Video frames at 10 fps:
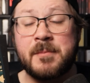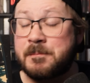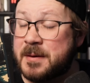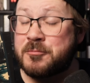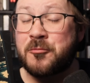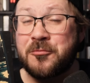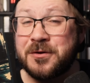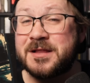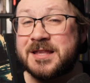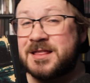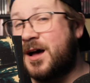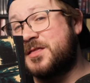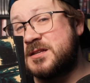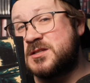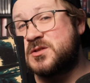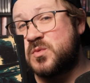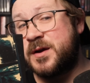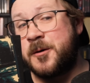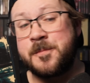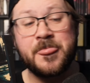but people really thought this is
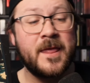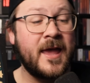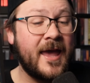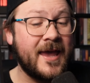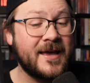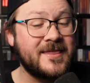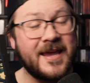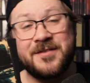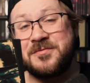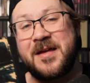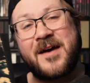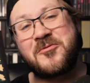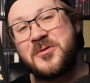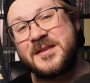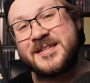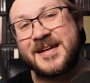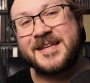real. And they haven't really done